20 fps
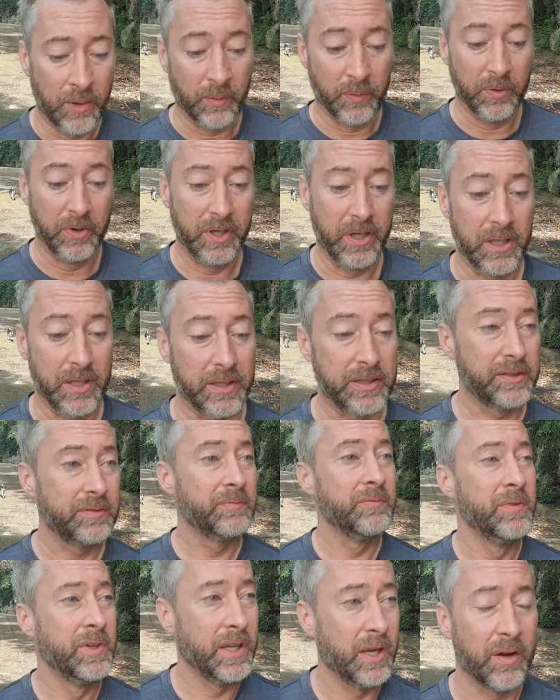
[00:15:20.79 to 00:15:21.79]
Really,
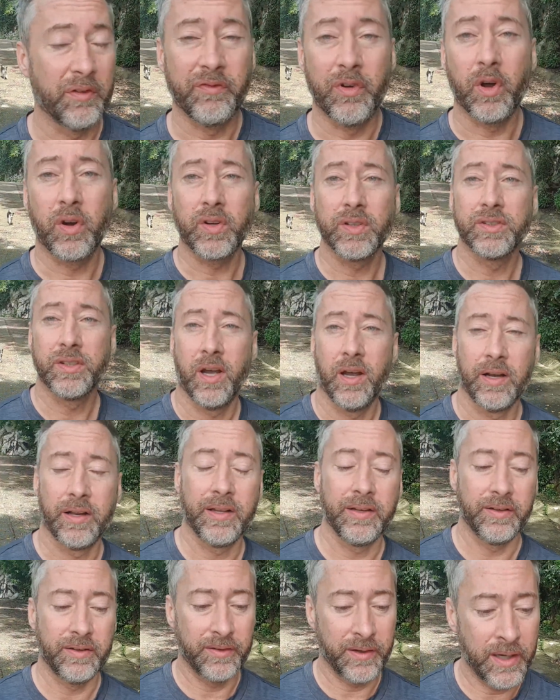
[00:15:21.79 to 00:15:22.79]
focus on
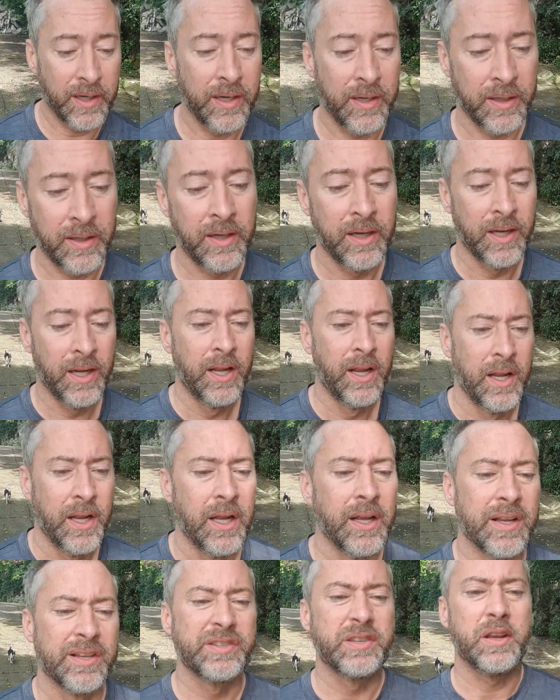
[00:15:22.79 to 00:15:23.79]
it and
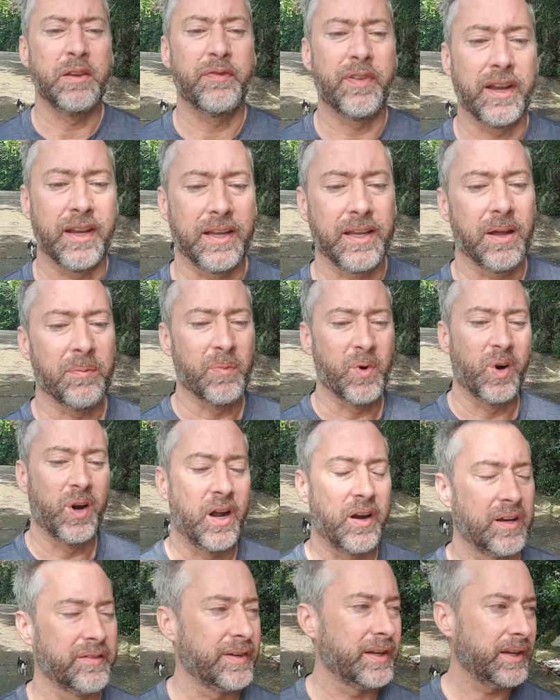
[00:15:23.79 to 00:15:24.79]
see if I can get more
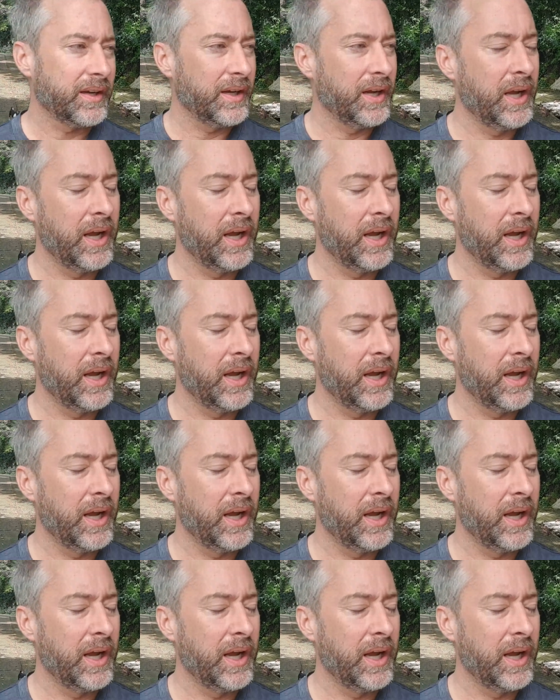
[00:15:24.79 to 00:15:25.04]
out of it.